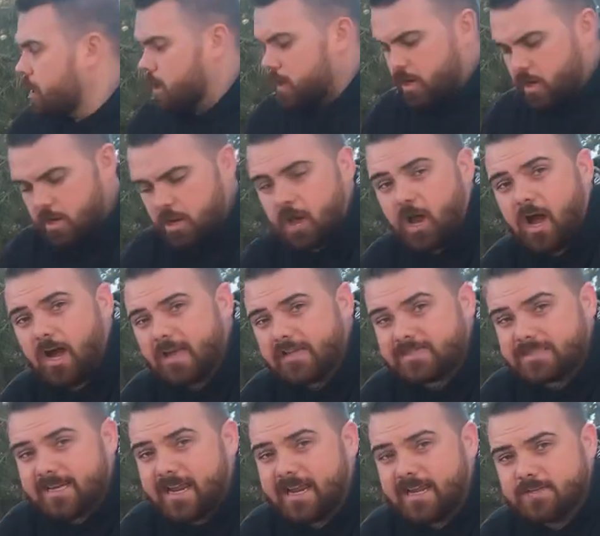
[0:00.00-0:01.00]
Not as
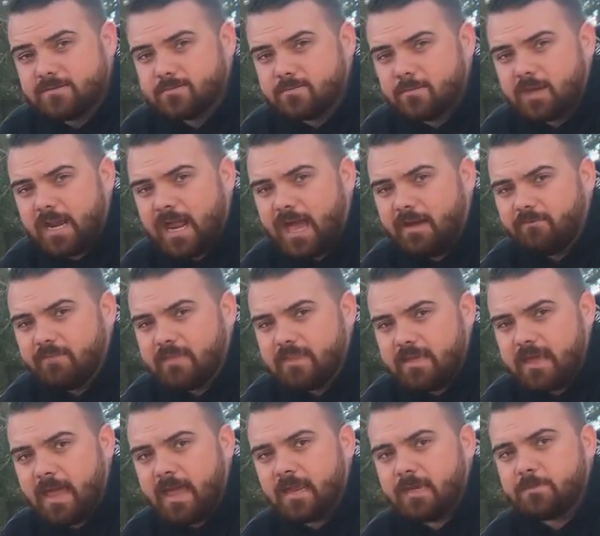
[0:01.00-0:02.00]
tight as I'm going to have it in the
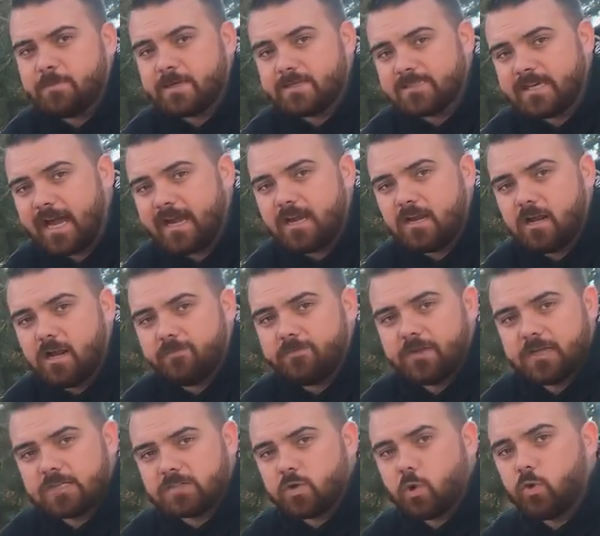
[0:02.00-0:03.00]
end, but tight enough that
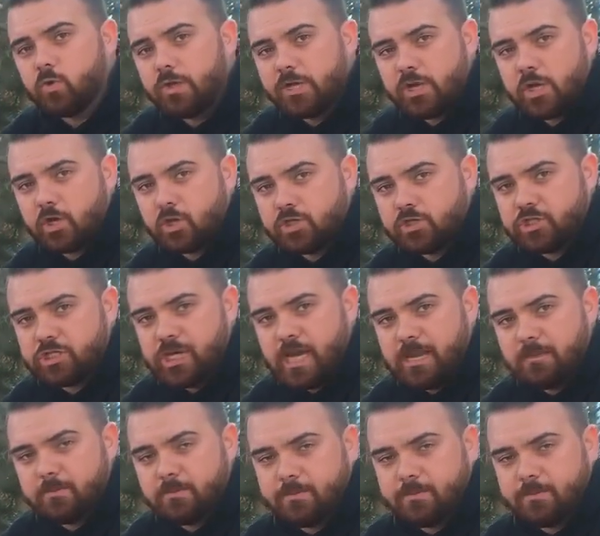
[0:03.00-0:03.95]
it's holding a good shape.